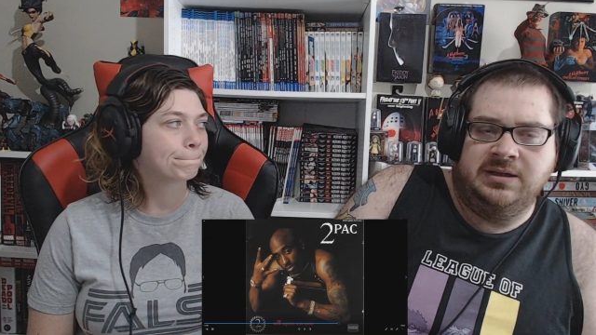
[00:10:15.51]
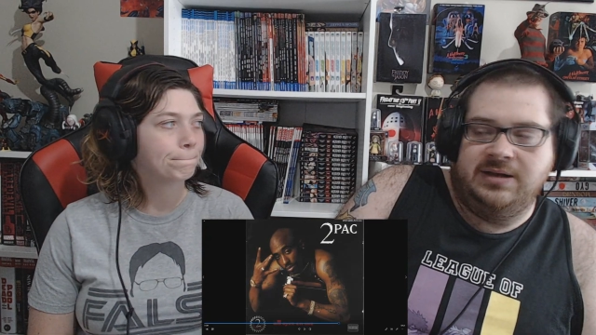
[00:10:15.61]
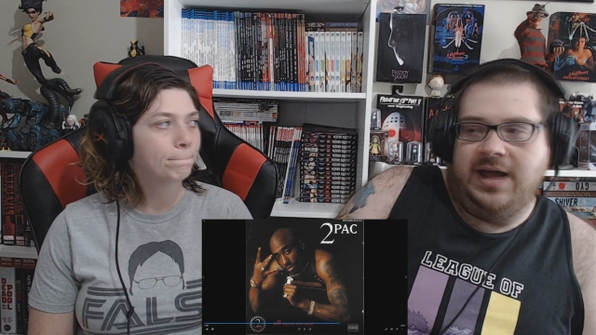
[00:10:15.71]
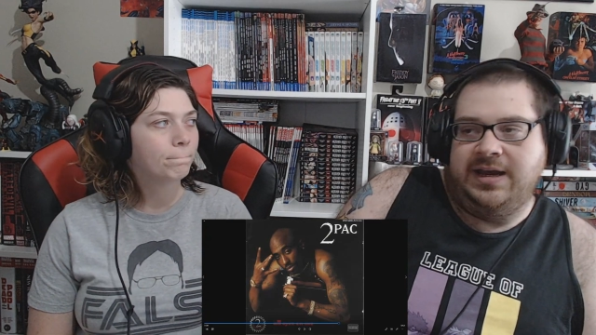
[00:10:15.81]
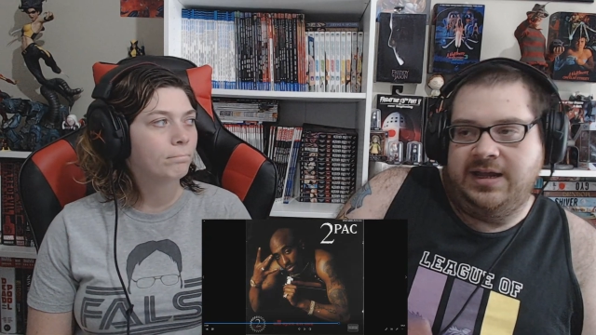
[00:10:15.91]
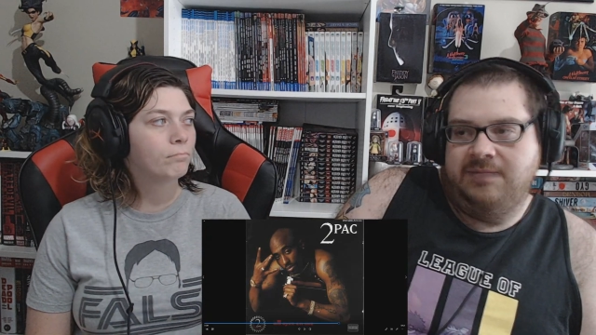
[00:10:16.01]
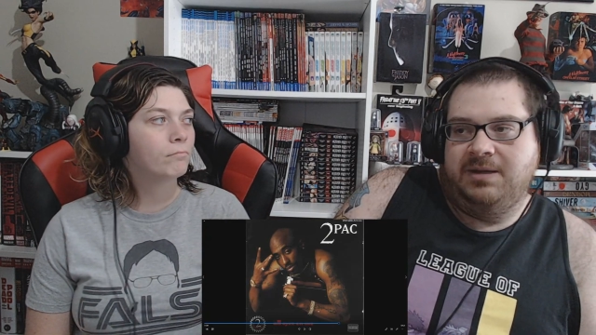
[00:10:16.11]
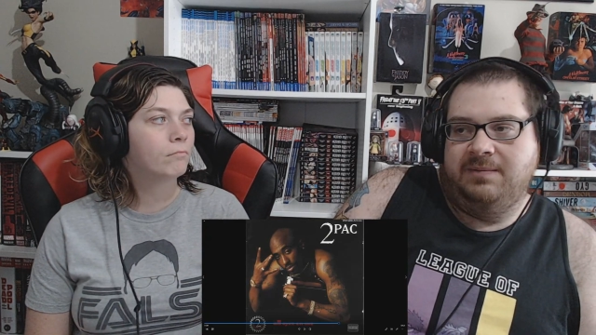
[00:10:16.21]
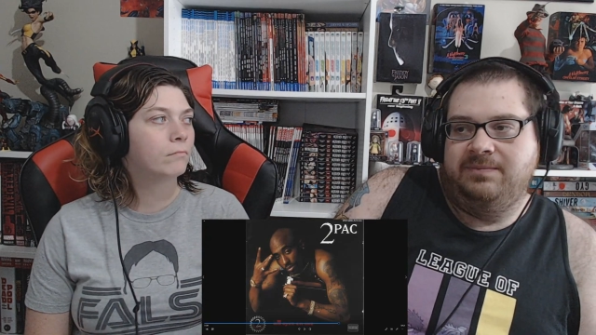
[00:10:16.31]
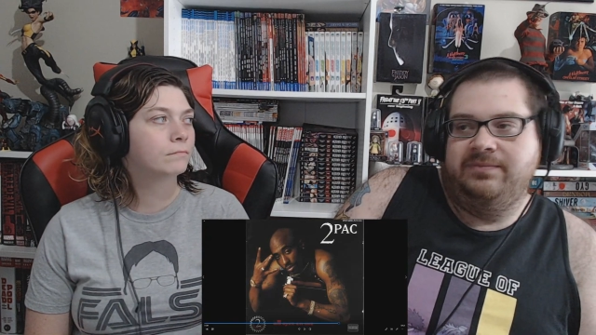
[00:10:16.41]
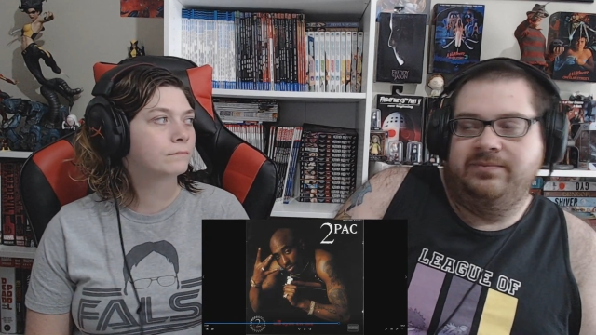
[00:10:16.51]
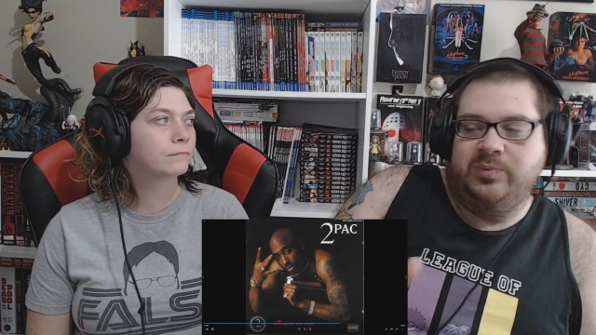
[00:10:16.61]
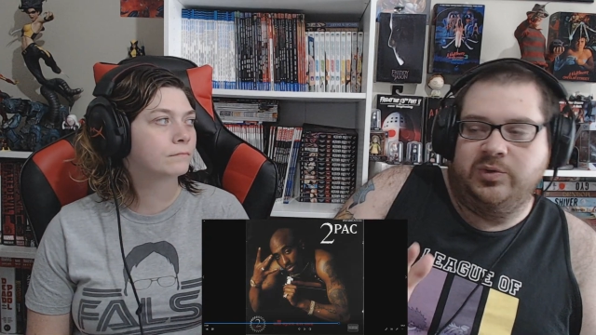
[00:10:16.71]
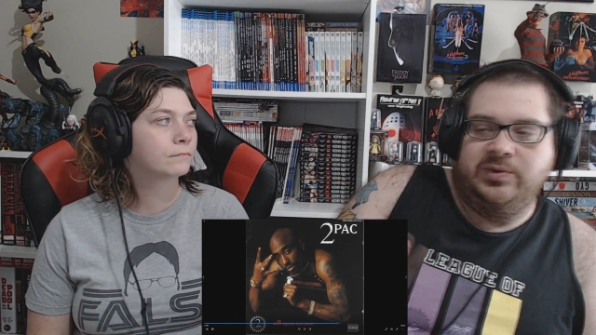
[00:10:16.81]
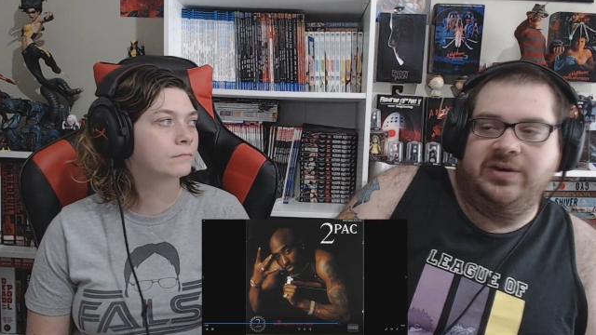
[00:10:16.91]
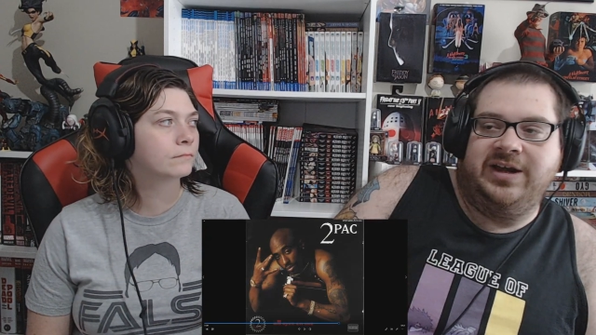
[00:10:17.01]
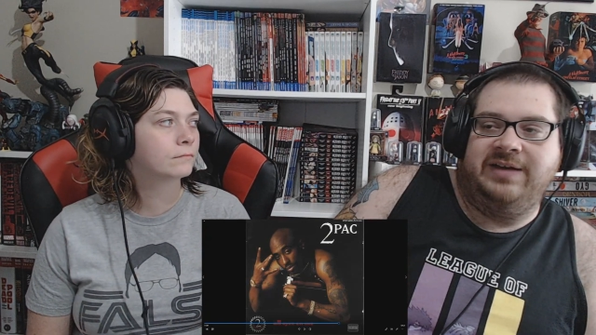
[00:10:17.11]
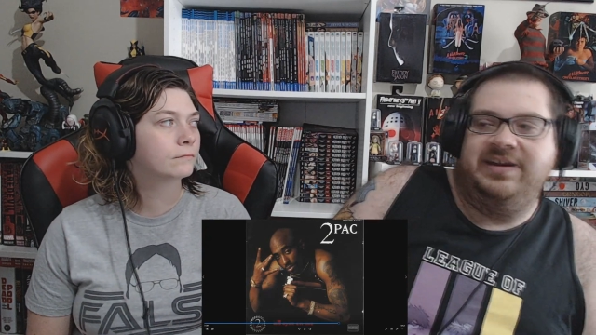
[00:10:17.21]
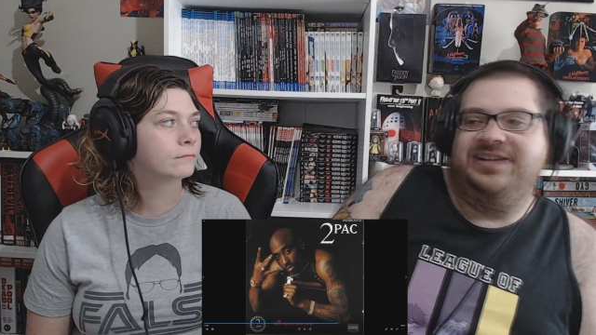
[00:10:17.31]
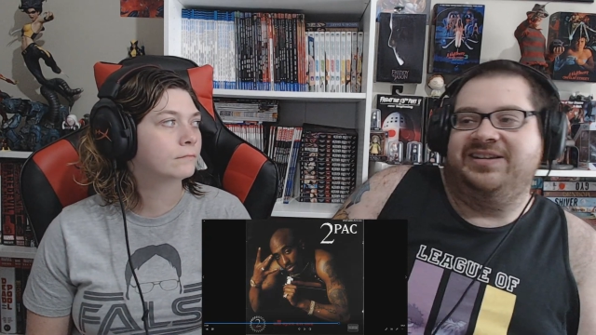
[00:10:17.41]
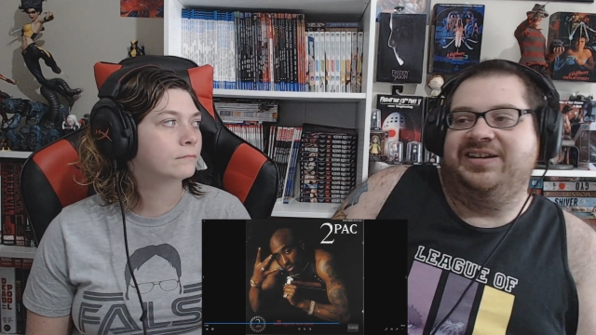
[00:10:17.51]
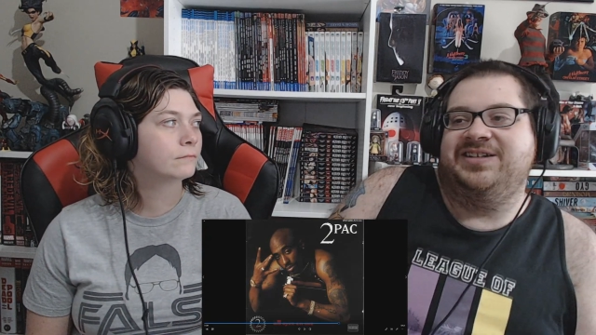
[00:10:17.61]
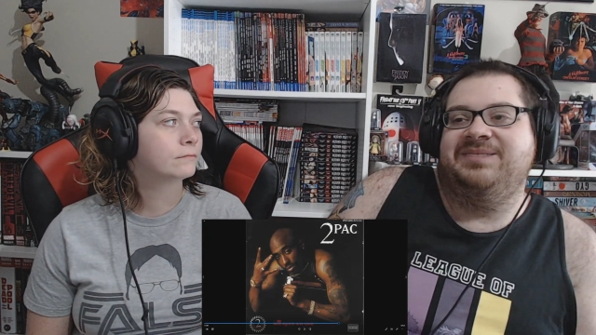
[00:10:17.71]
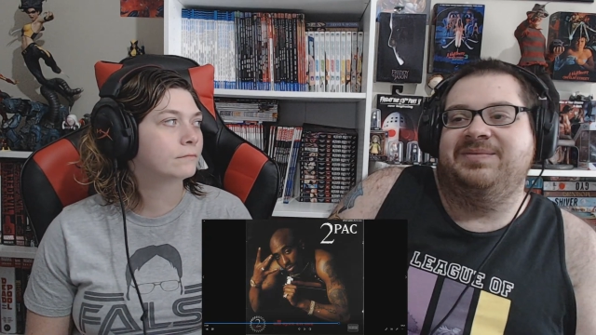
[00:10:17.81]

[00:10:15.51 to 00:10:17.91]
Speaker 1: not hit him up because we already have that on the list.